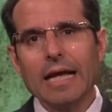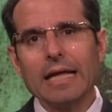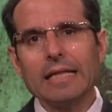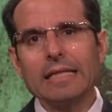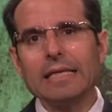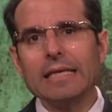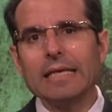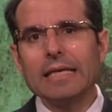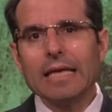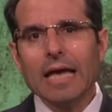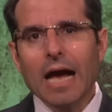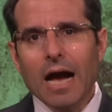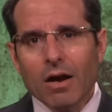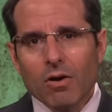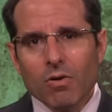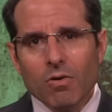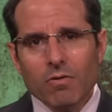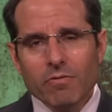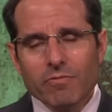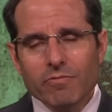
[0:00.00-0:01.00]
And
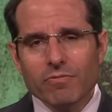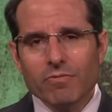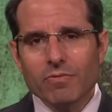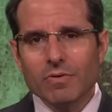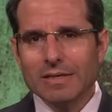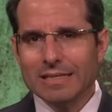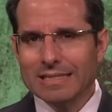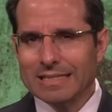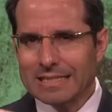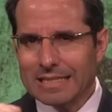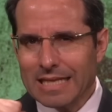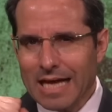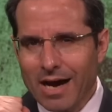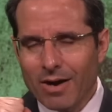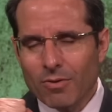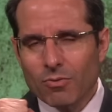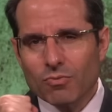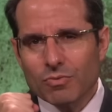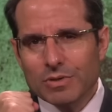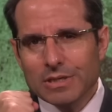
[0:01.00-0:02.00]
Yaakov
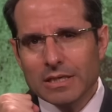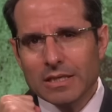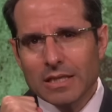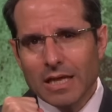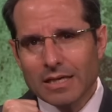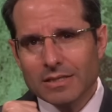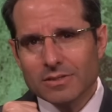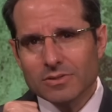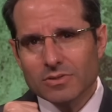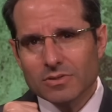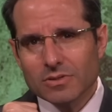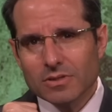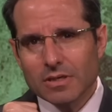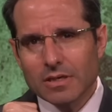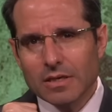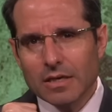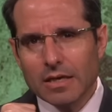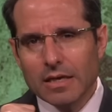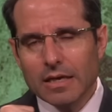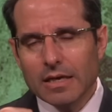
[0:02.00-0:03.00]
now realizes,
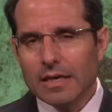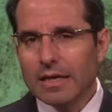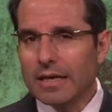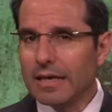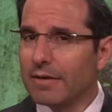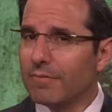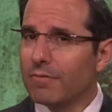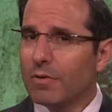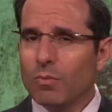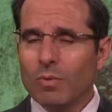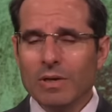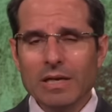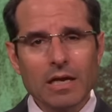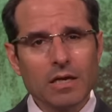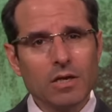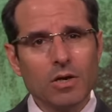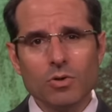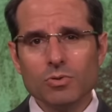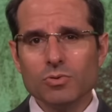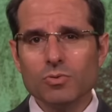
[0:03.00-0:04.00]
even when I
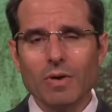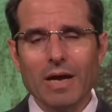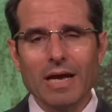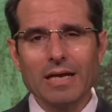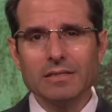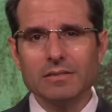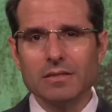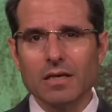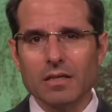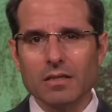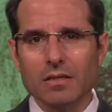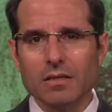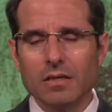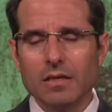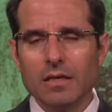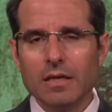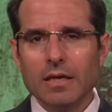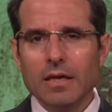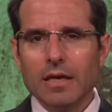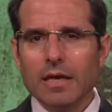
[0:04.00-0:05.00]
go to exile,
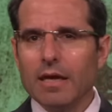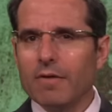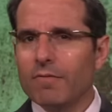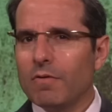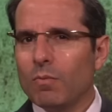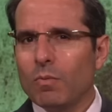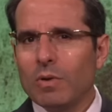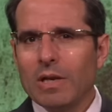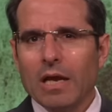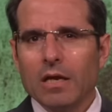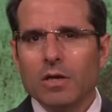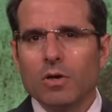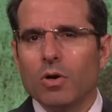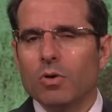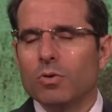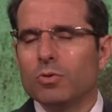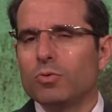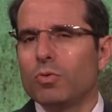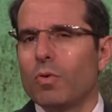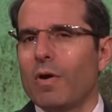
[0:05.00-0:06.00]
even when I
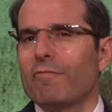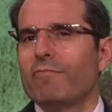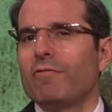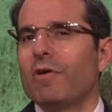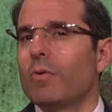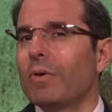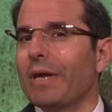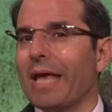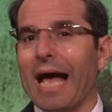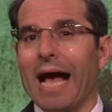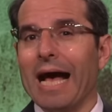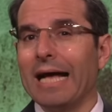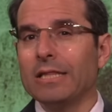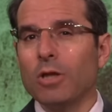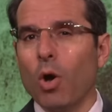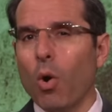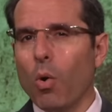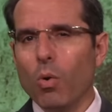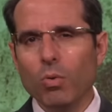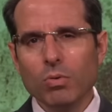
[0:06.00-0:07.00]
go to a very
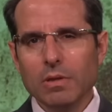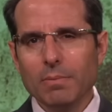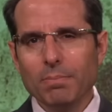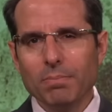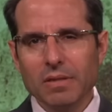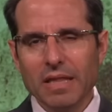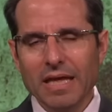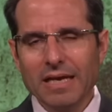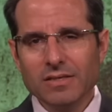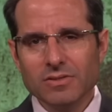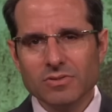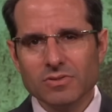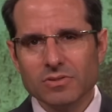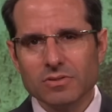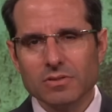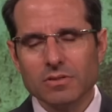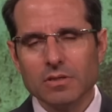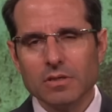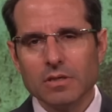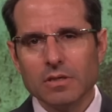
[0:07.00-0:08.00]
unholy
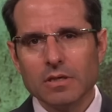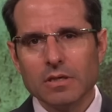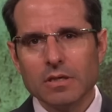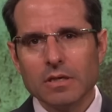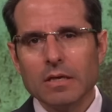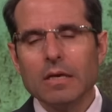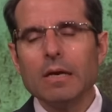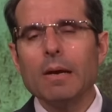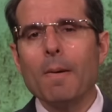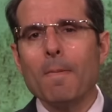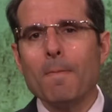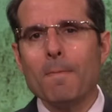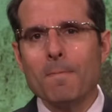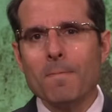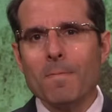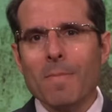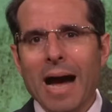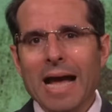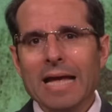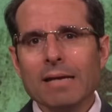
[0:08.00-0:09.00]
place,
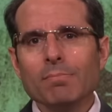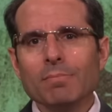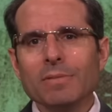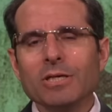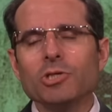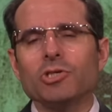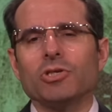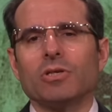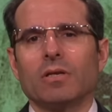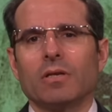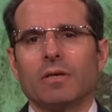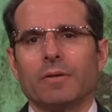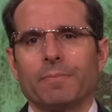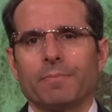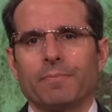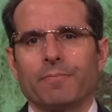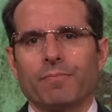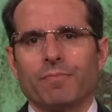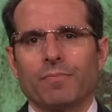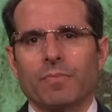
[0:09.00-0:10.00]
my mission
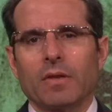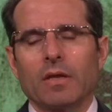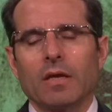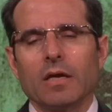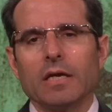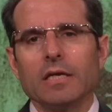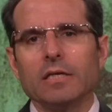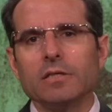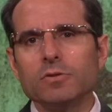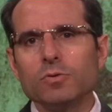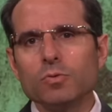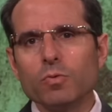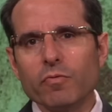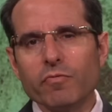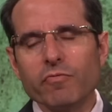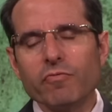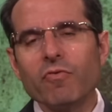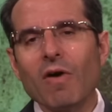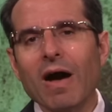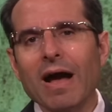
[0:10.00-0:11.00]
is to
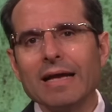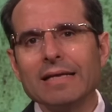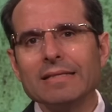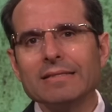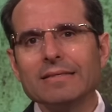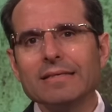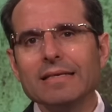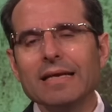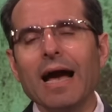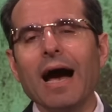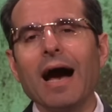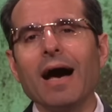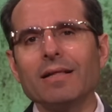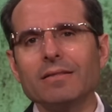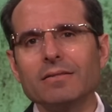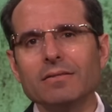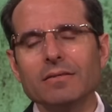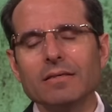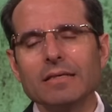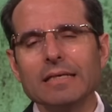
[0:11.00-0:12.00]
find
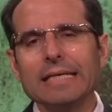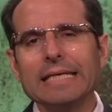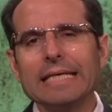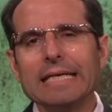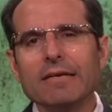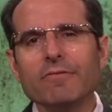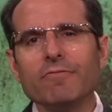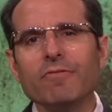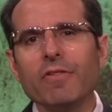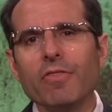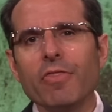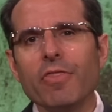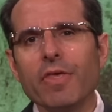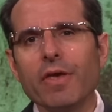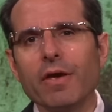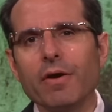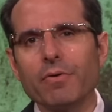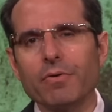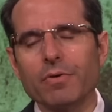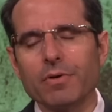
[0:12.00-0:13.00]
God even
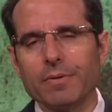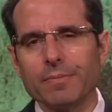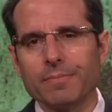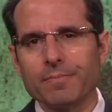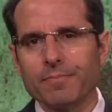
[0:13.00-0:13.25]
there.